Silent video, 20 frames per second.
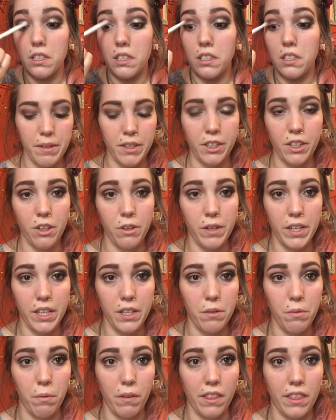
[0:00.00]
I'm going to go
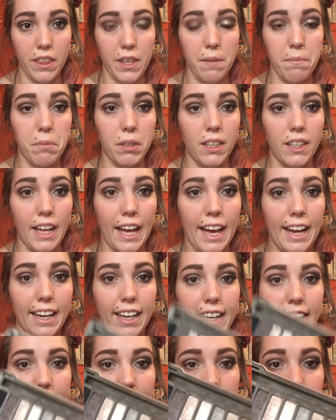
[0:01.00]
in with the
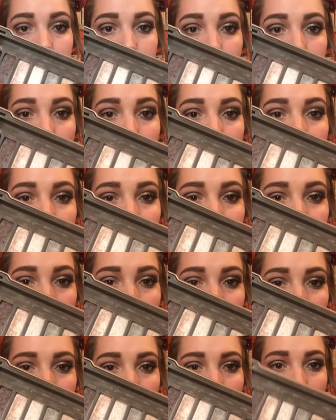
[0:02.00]
black now, so I'm going to use
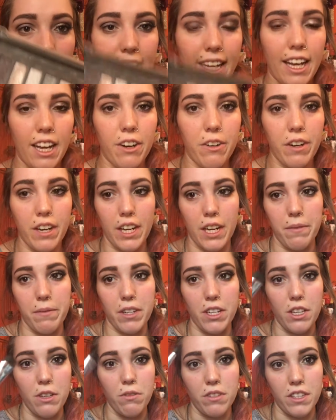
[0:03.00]
Blackout, and I'm going
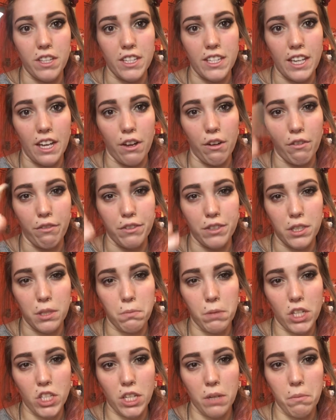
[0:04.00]
to use this e.l.f.
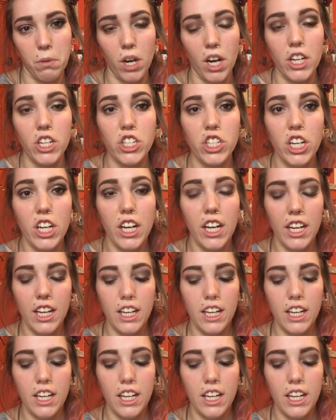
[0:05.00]
smudging brush.